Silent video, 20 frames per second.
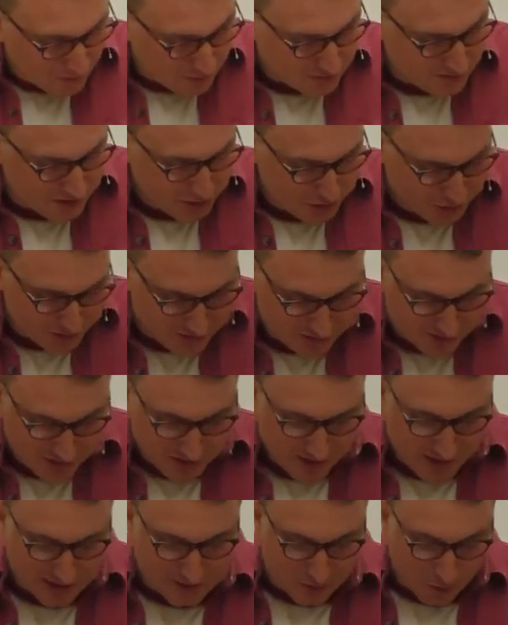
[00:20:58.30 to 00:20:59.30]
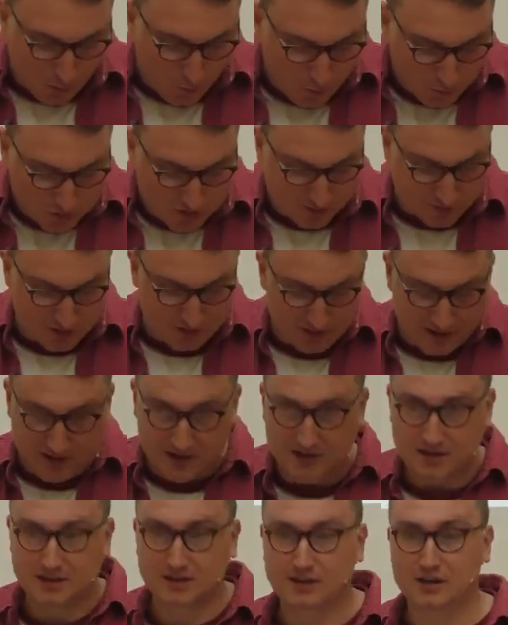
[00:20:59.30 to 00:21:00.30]
condition is
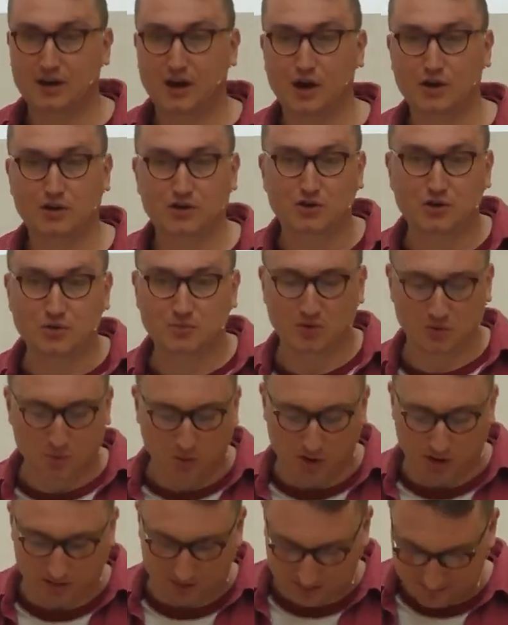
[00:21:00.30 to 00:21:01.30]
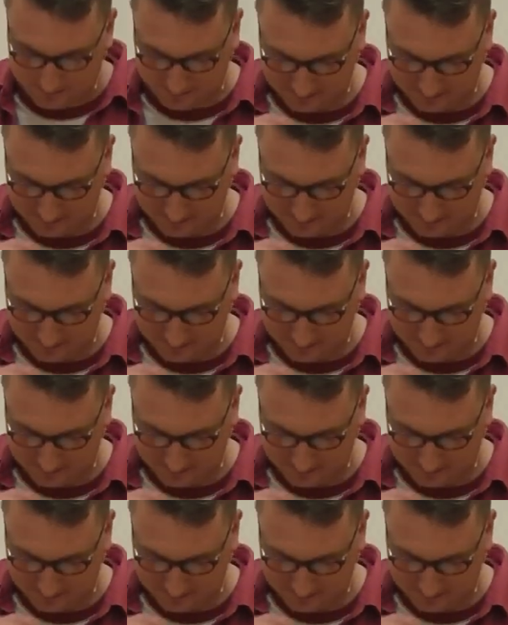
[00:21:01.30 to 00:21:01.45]
ultimately a human one.